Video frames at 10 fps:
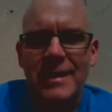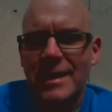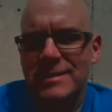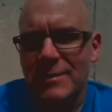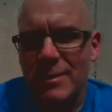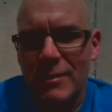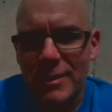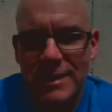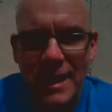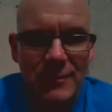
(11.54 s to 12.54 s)
And some of them I
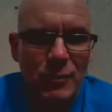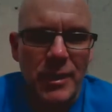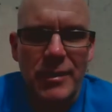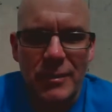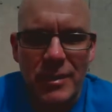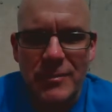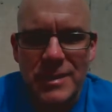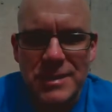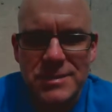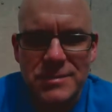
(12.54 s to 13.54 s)
really can't even wear anywhere
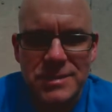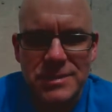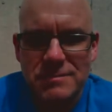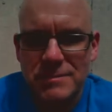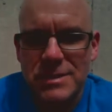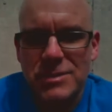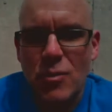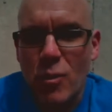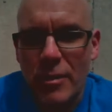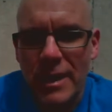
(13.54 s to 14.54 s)
because they're just
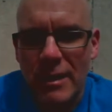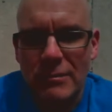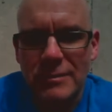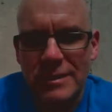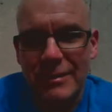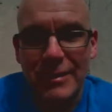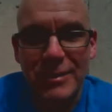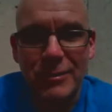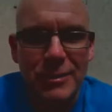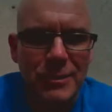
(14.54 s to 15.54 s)
so worn out that they really
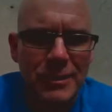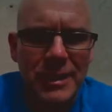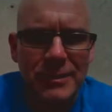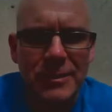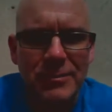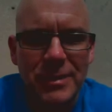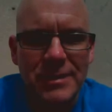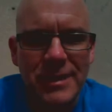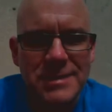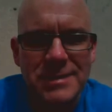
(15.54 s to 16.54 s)
don't look all that good,
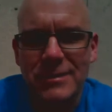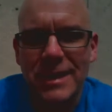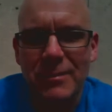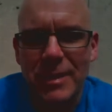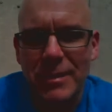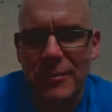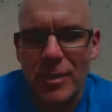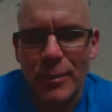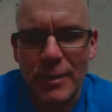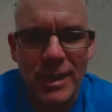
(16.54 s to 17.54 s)
but I still can't bear to throw
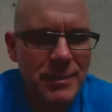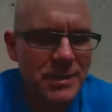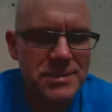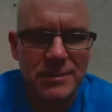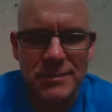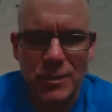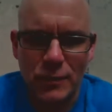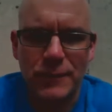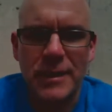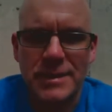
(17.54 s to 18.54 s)
them away because they're
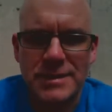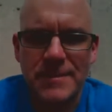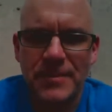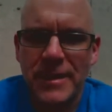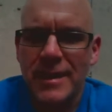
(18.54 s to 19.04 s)
old friends.